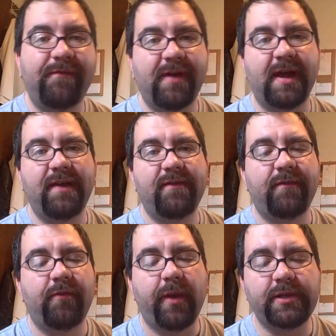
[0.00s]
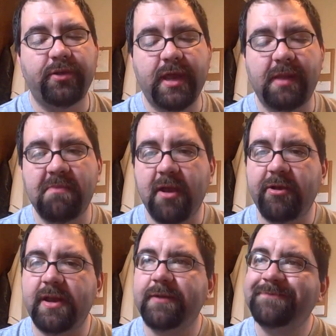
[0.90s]
of 5 for Rachel Getting
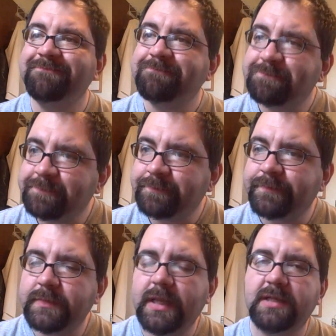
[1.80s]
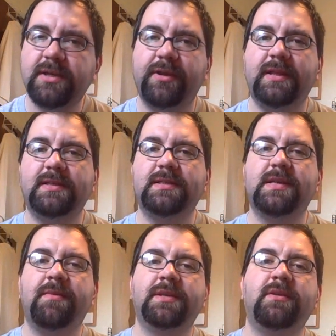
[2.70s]
Married. Sorry this
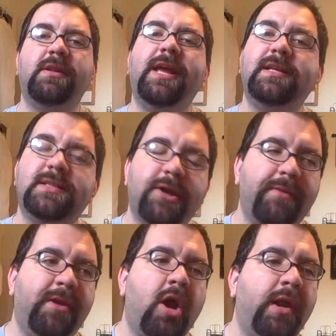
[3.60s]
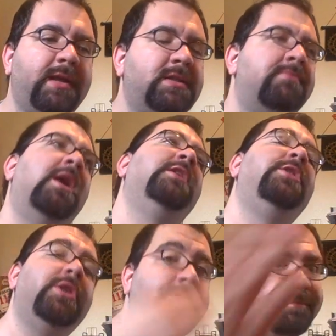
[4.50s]
is coming so late. Sorry I'm yawning so
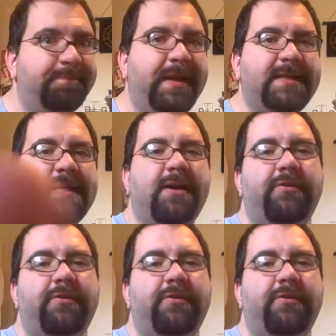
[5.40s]
much. Peace